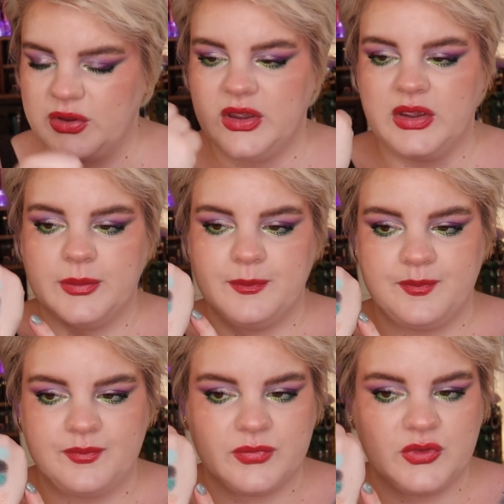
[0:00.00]

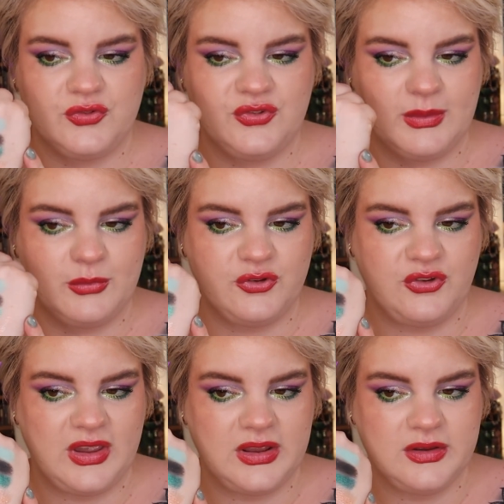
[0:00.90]
Shimmer
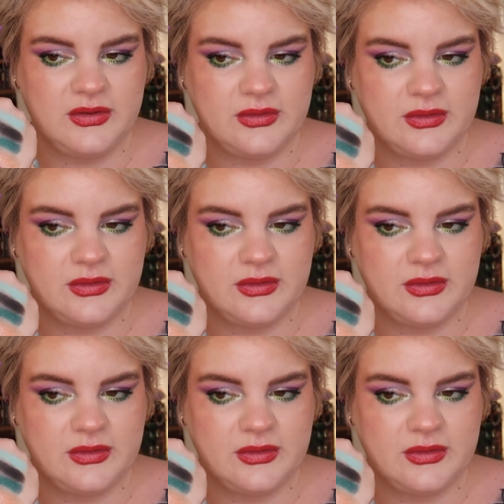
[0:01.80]
shade.